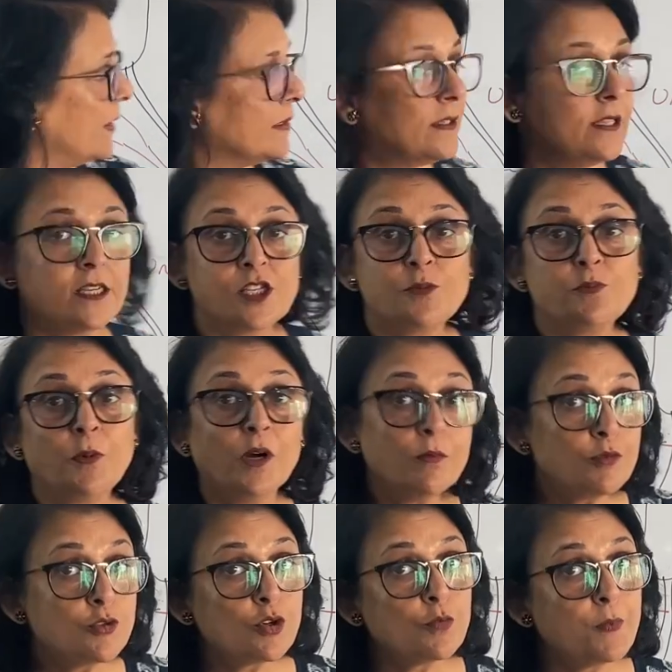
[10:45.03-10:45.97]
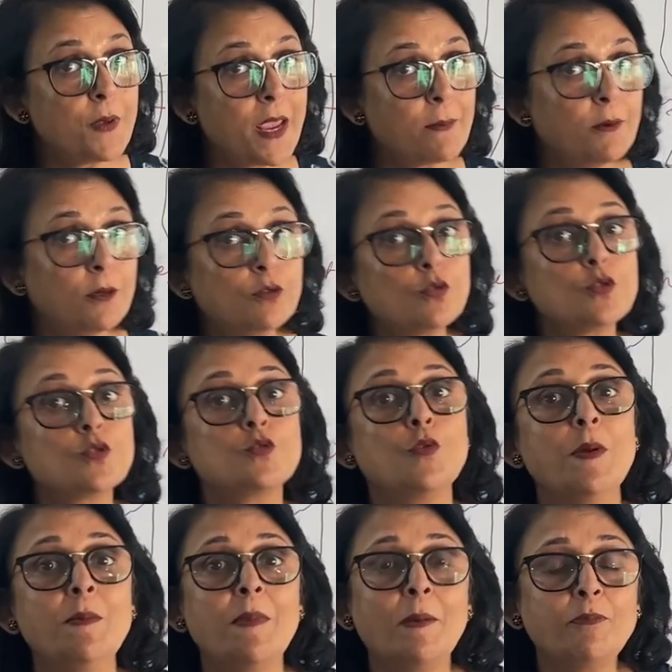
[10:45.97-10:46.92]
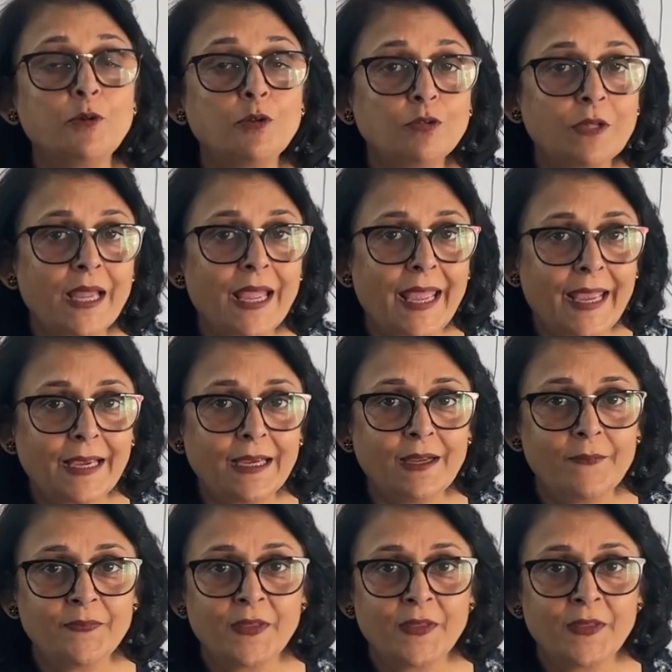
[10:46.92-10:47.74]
the sperm should be able to swim up to the egg.